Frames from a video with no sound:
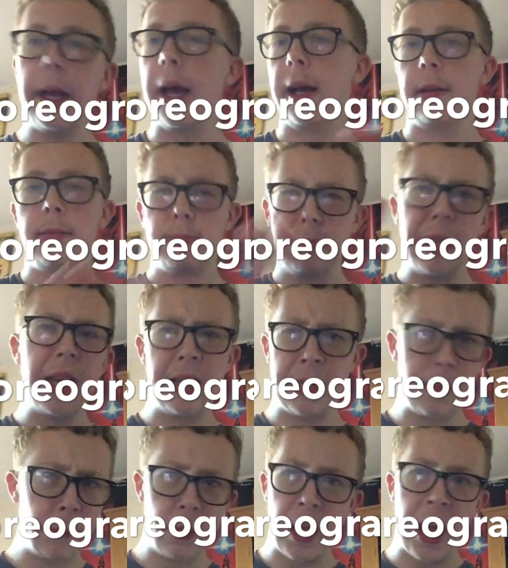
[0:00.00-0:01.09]

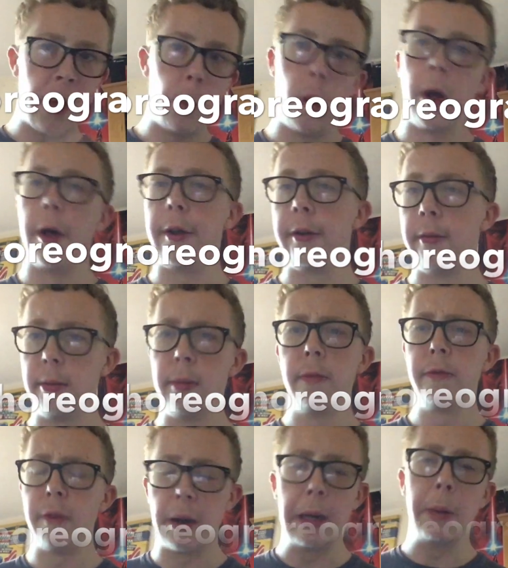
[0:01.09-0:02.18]
That word.
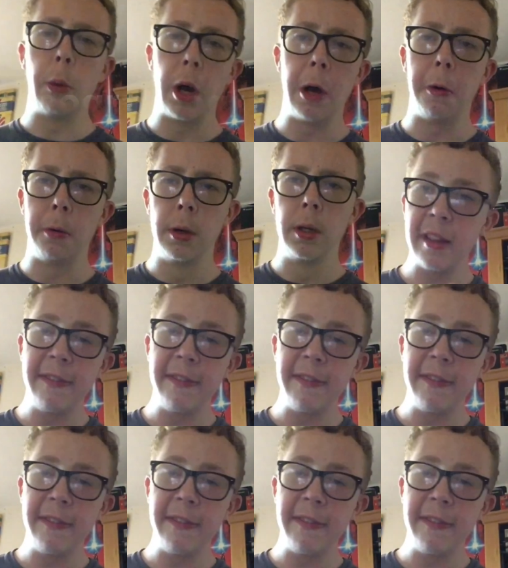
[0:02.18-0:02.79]
Very well.